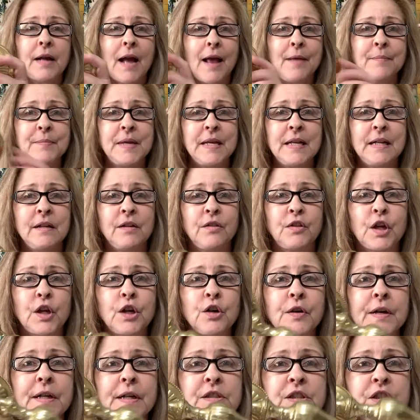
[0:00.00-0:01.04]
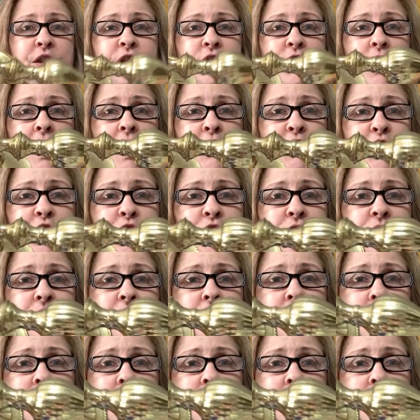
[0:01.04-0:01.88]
I mean, they're in such,